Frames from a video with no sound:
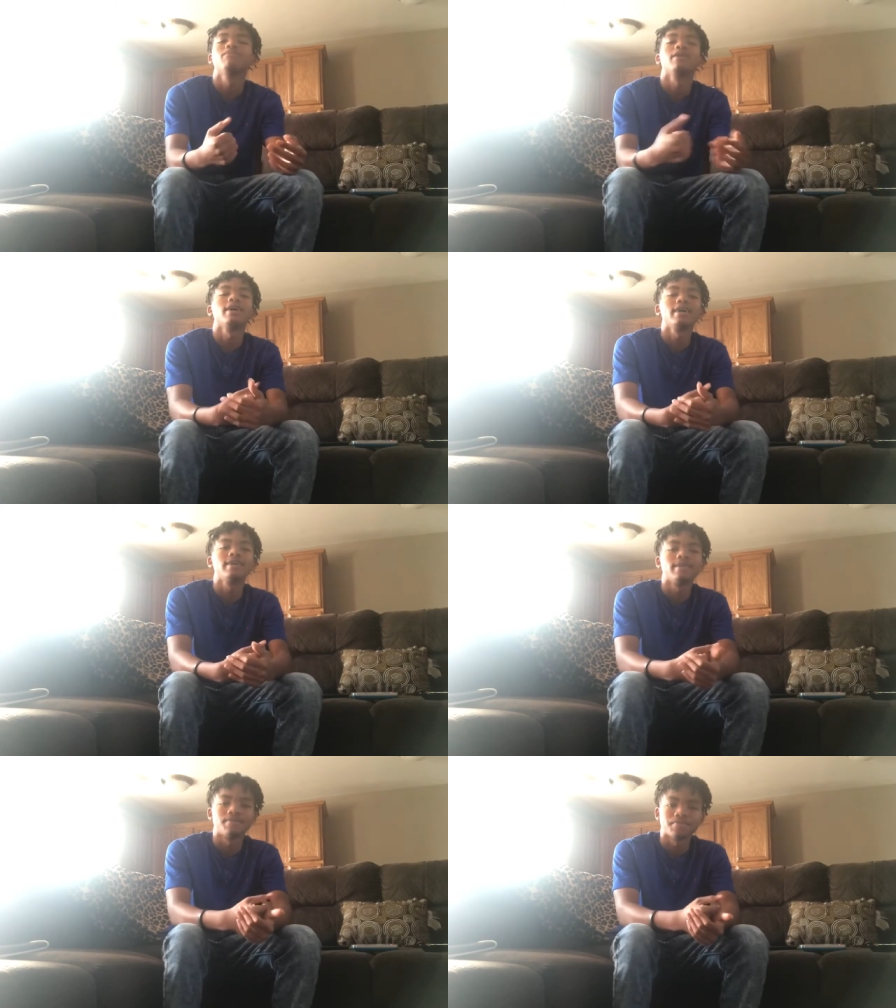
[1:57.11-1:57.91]
But
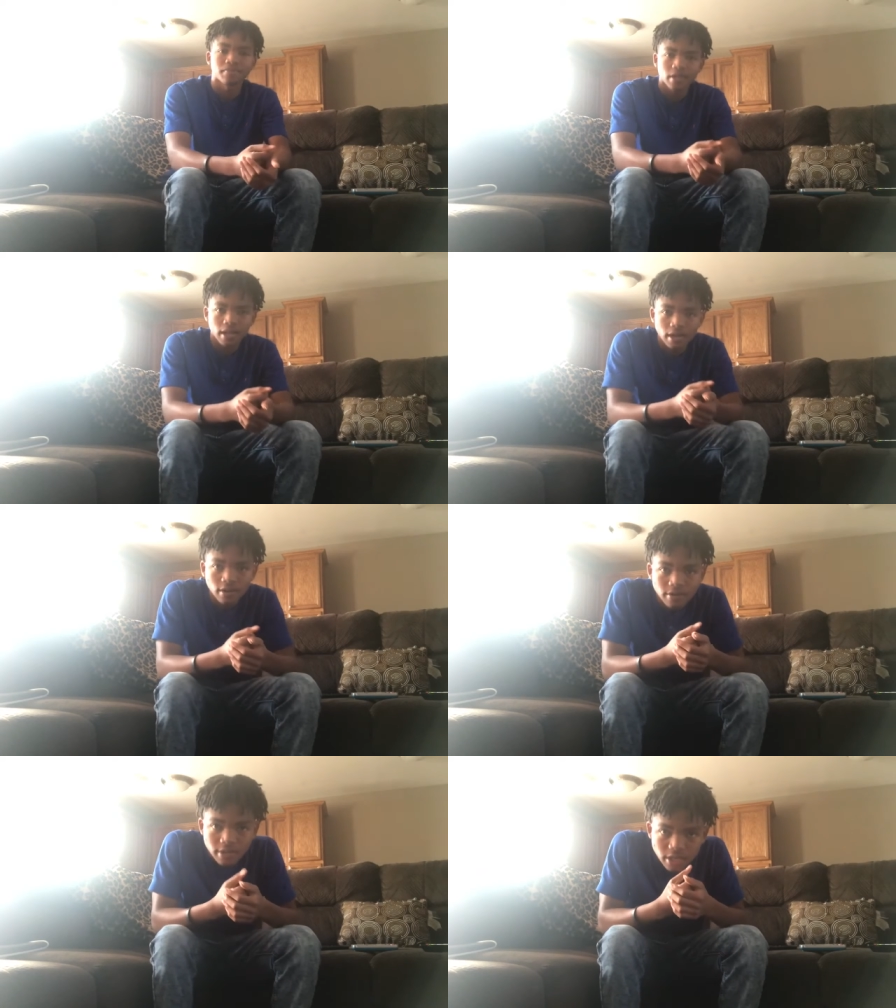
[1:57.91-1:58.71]
hey, how
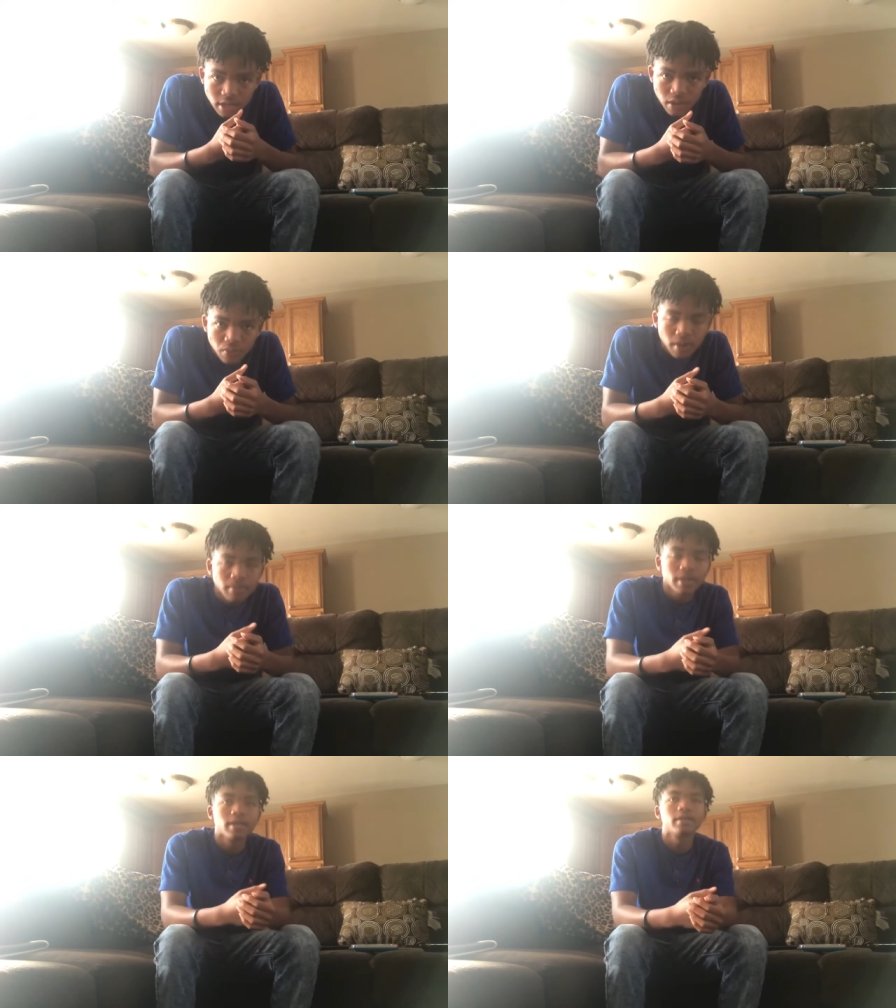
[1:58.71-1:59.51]
long this shit is? One
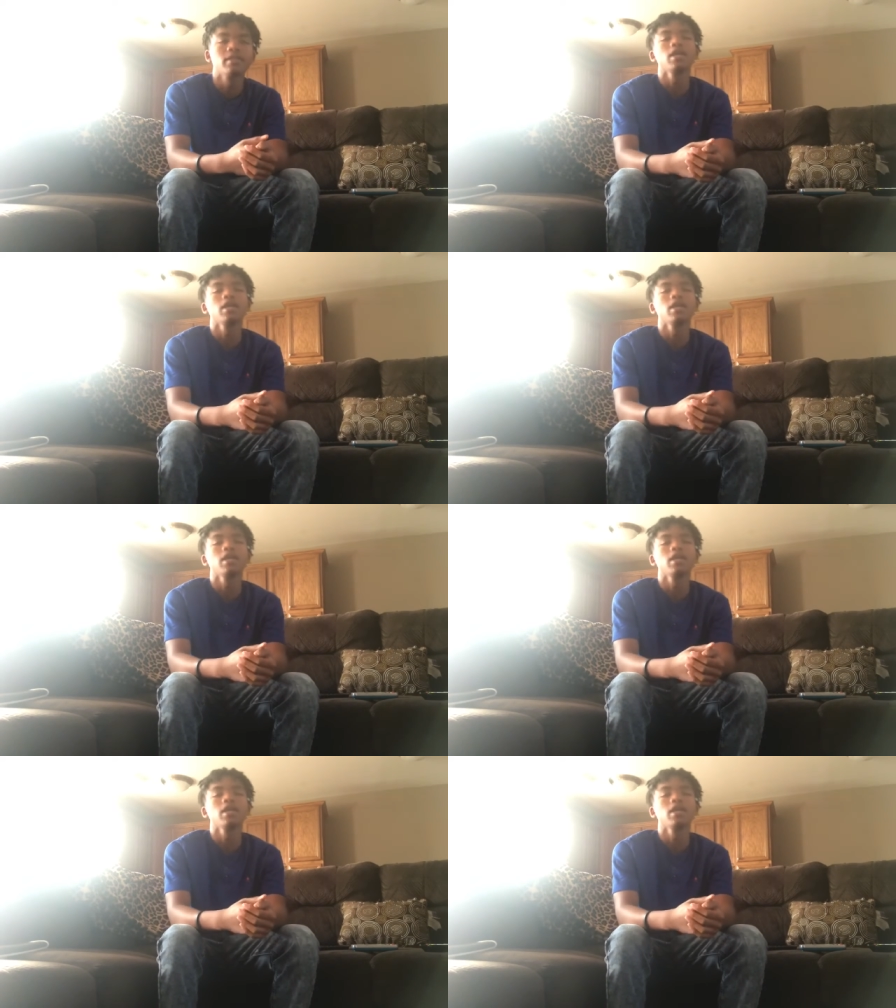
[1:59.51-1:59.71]
minute?